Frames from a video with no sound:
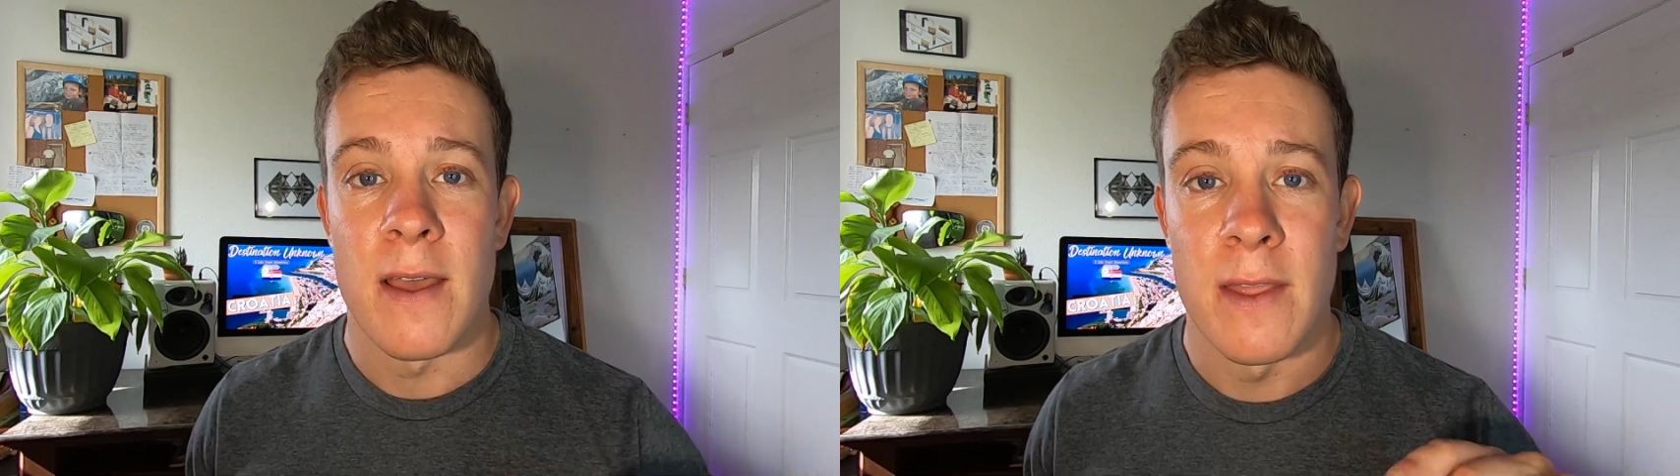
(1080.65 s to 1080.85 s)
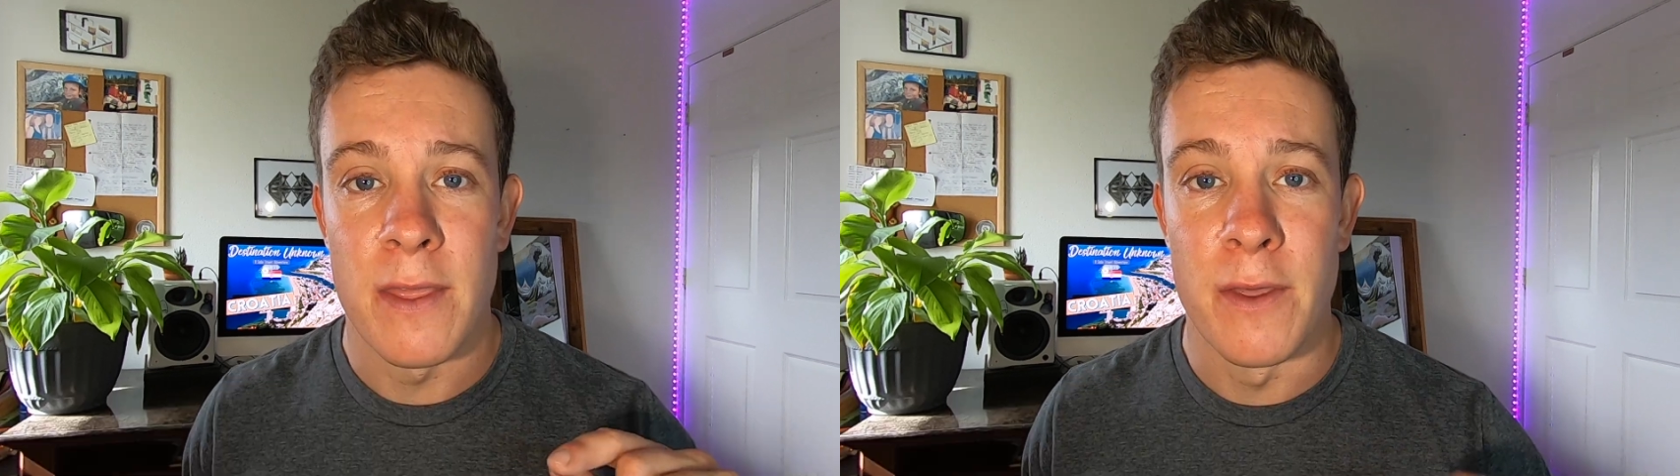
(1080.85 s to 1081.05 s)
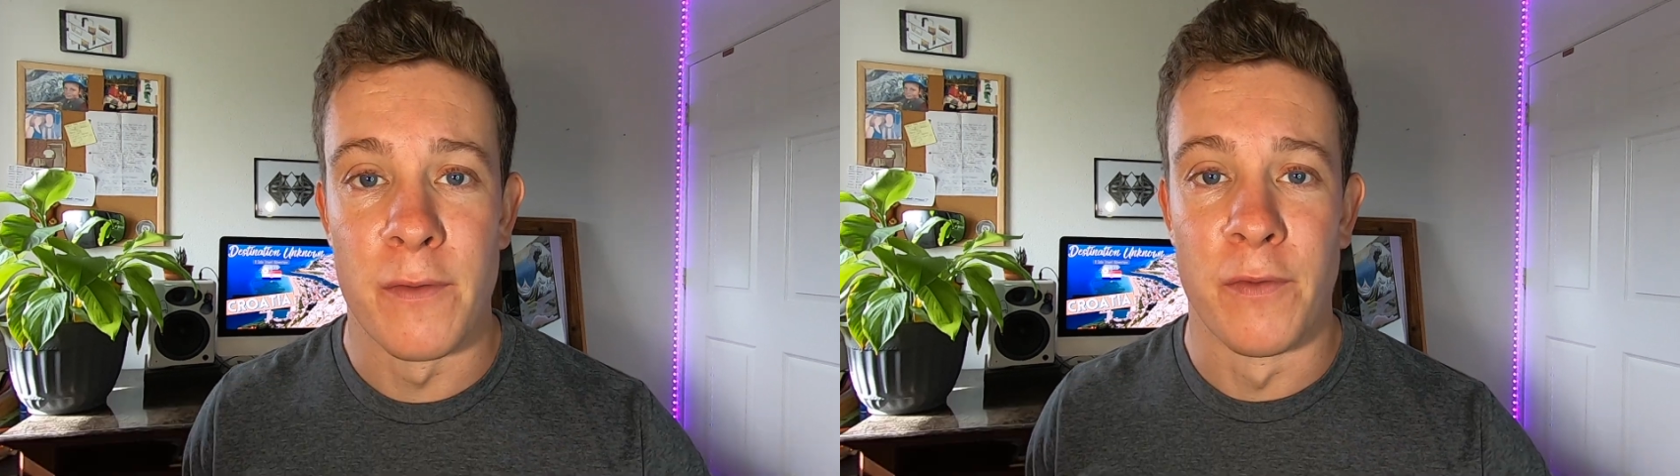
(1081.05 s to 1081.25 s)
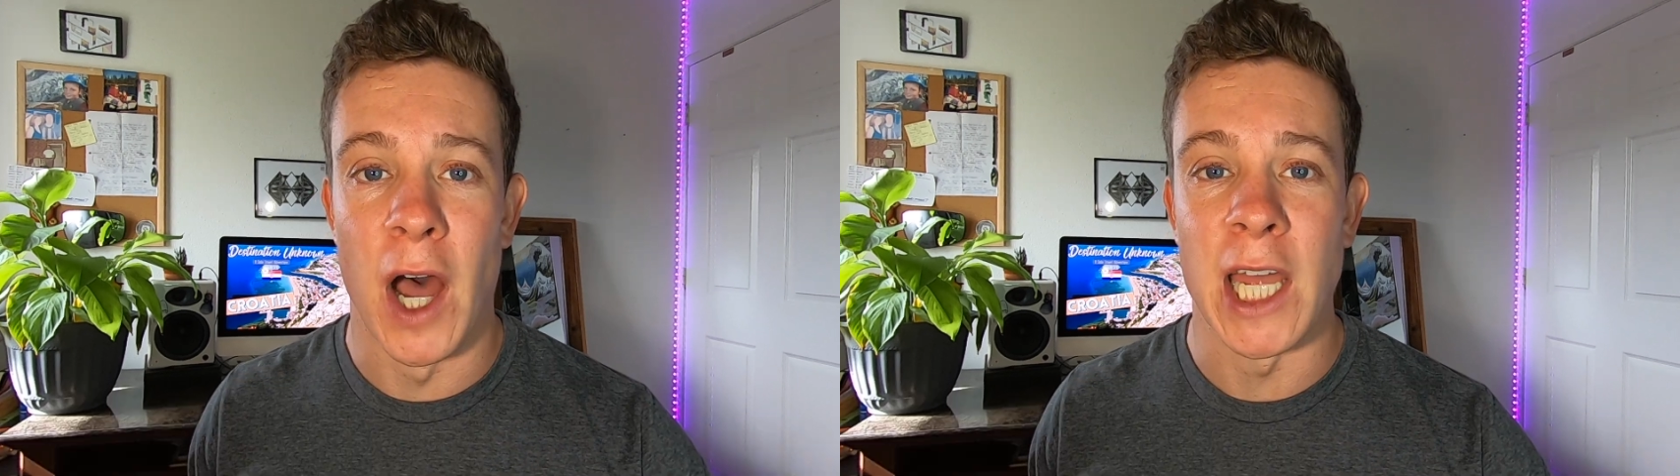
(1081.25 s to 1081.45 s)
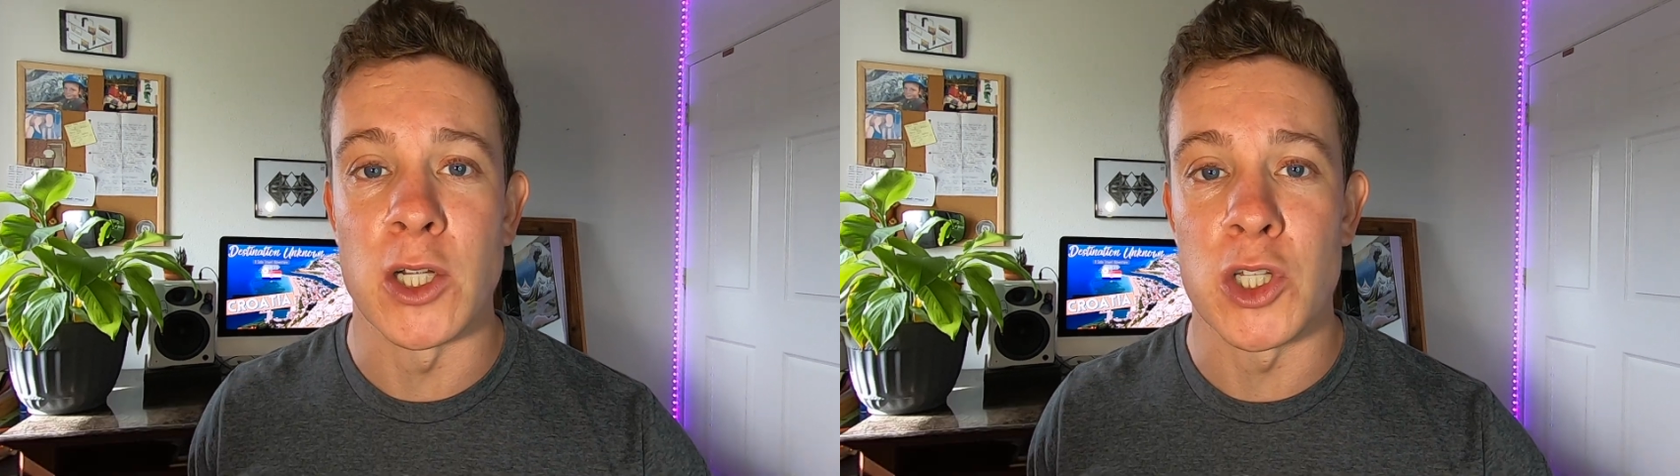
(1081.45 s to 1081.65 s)
the
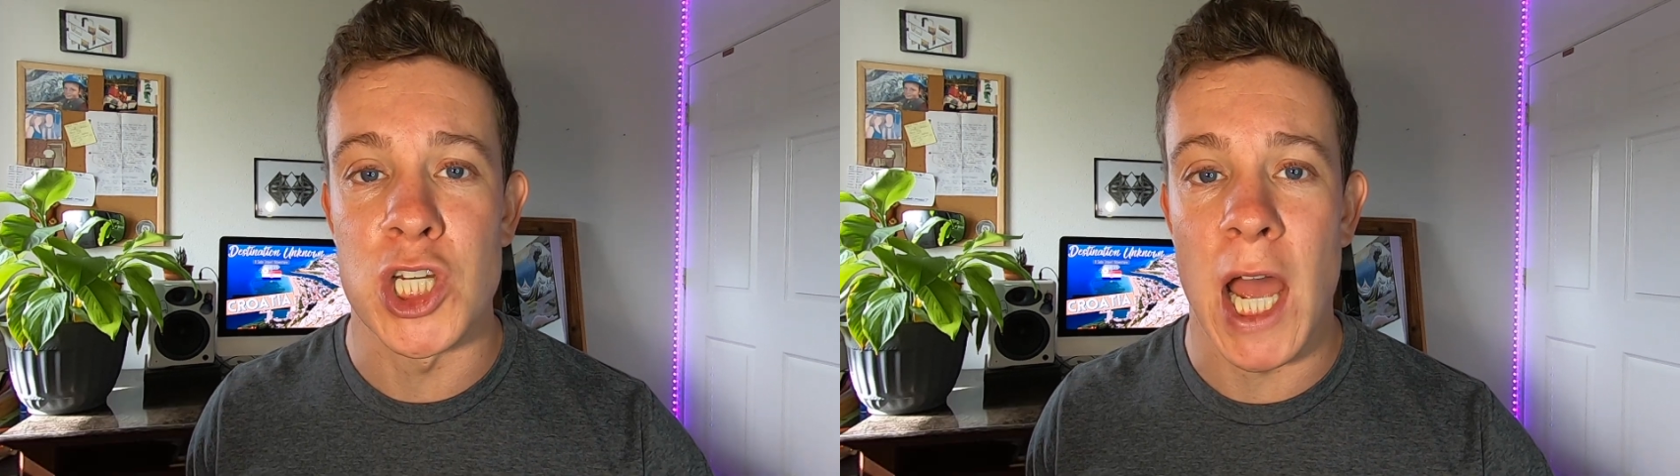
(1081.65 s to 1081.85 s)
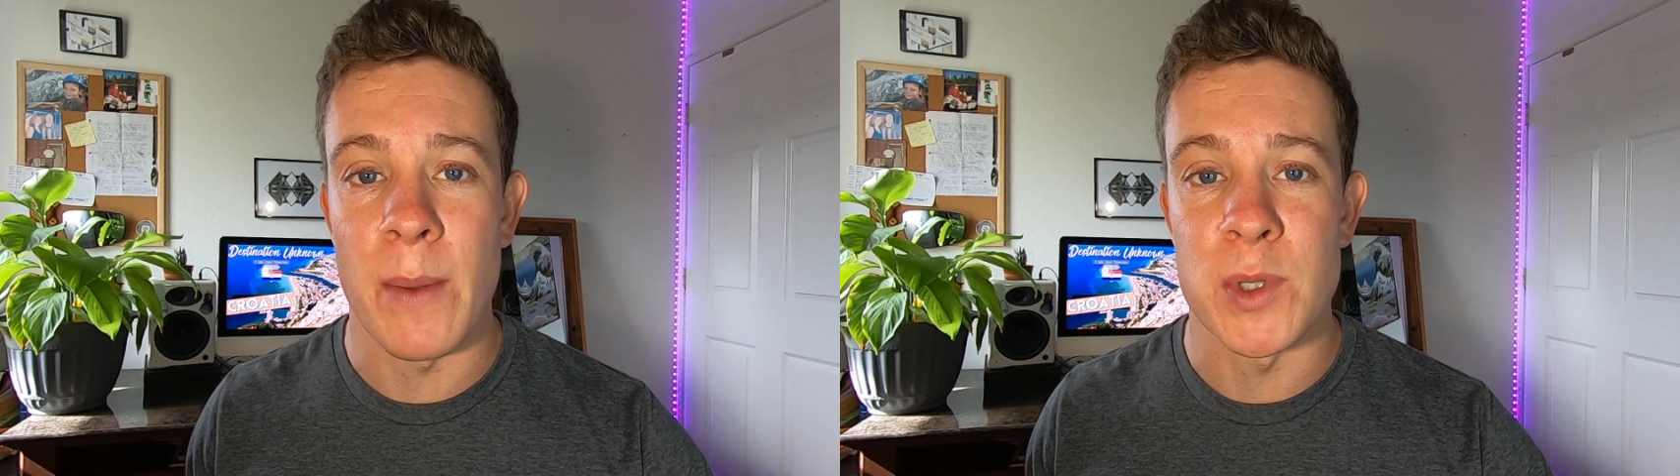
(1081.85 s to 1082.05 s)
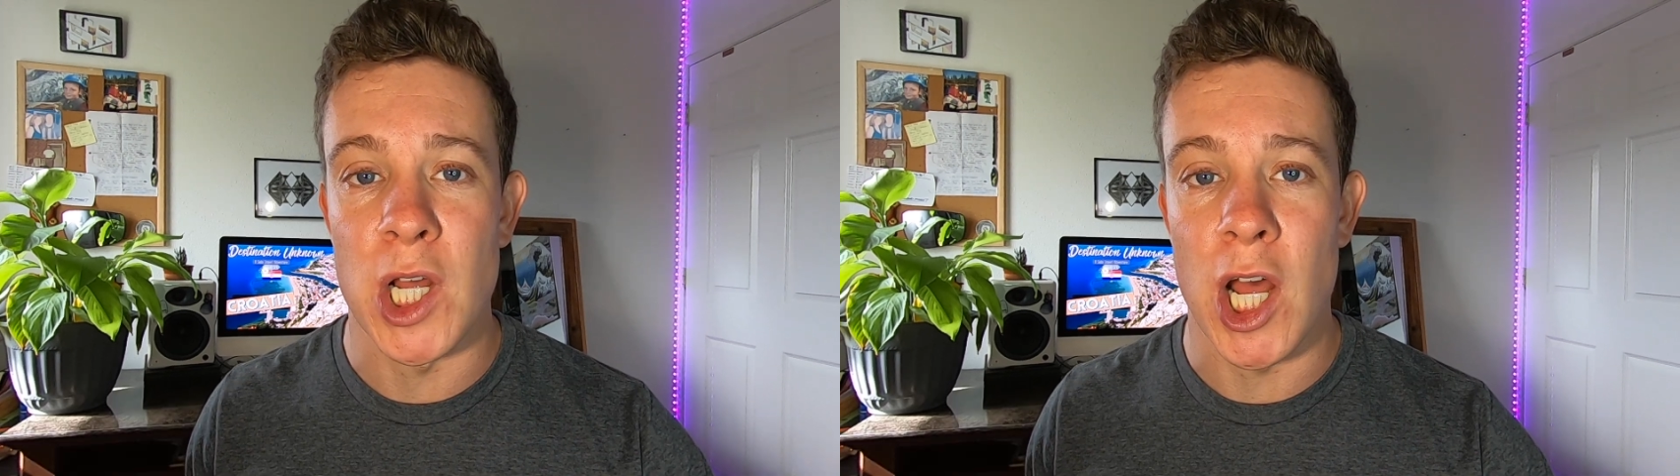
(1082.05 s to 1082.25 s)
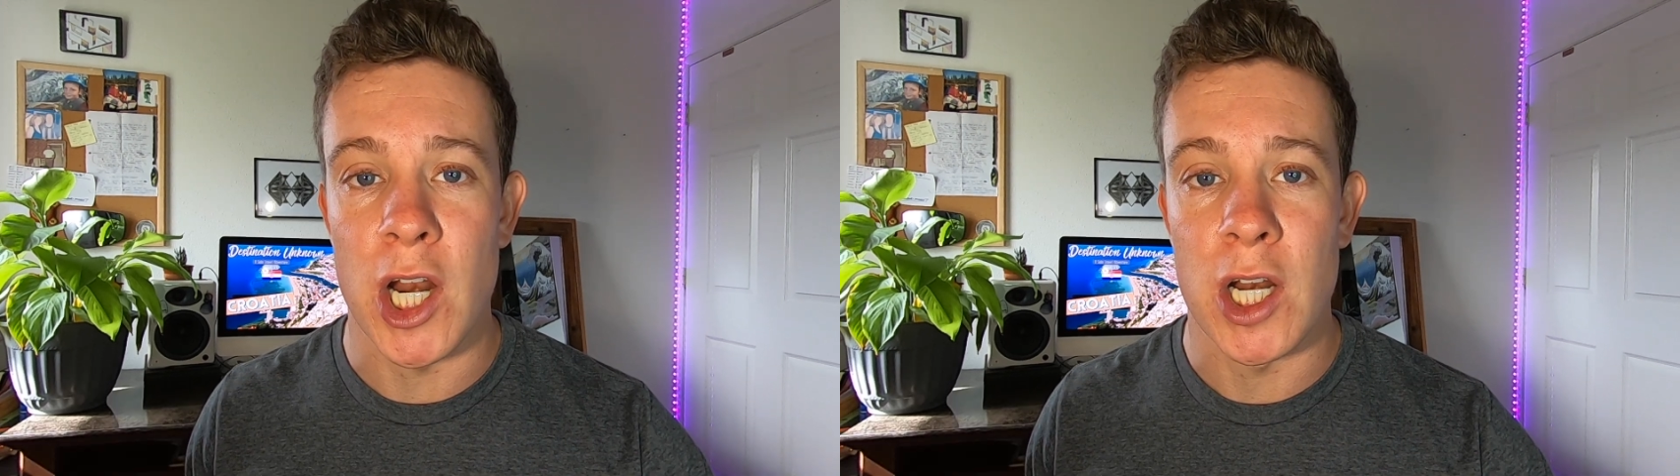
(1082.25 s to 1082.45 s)
final chapter.